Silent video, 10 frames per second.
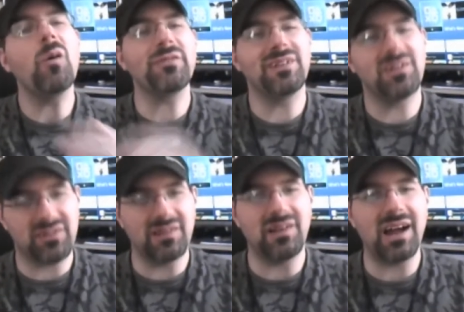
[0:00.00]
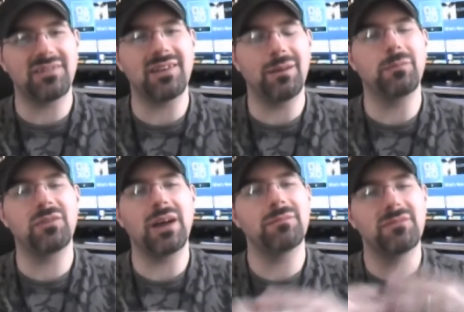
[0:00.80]
Hopefully, this is the last time. I'm,
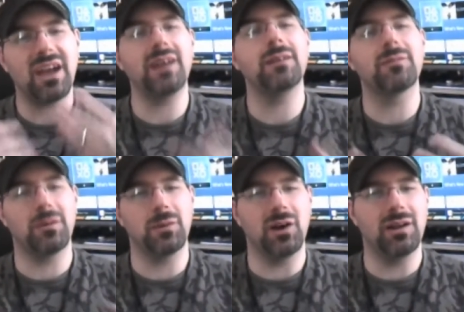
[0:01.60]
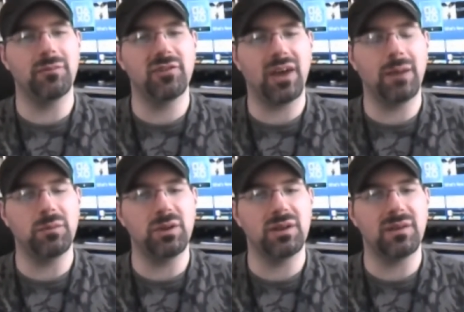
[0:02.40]
I'm tired of coming on every time
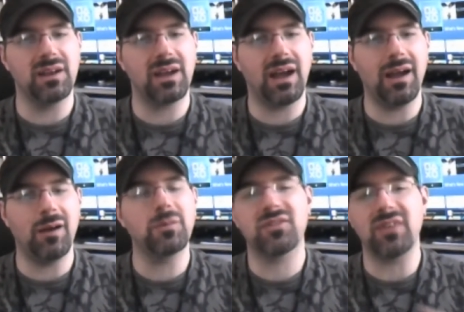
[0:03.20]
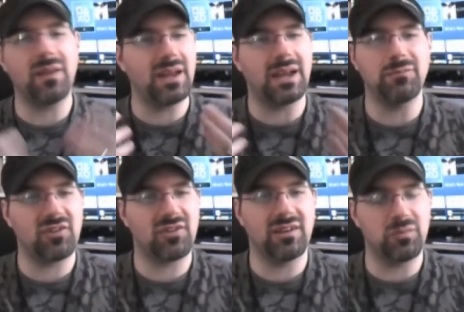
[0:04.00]
and being like, I almost sound like I'm
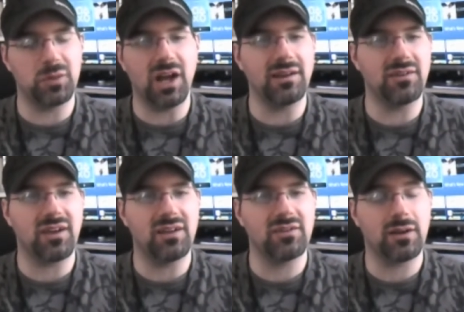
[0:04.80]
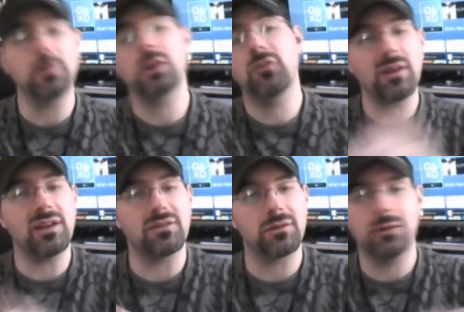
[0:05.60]
just this monotonous guy. It's like, I'm going to do
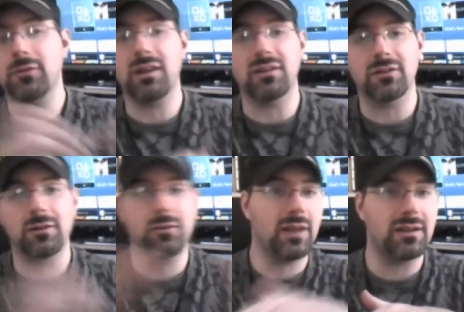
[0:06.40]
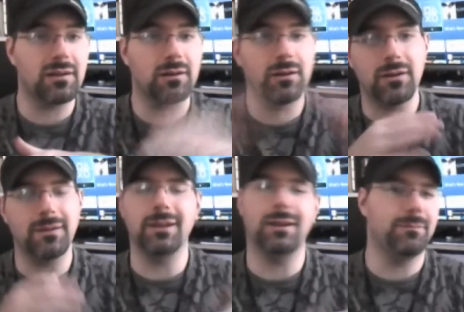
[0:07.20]
this, I'm going to do this, I'm going to do that, I'm going to do
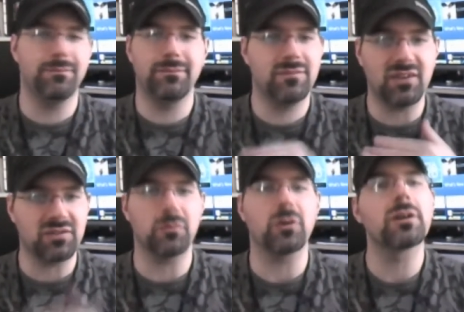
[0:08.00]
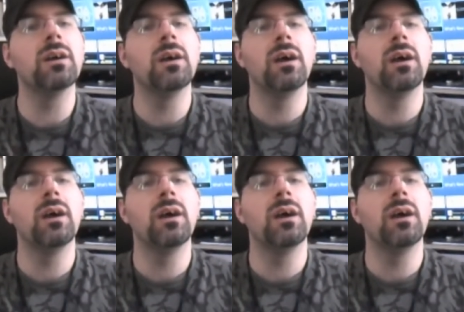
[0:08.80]
it. You know, it doesn't work.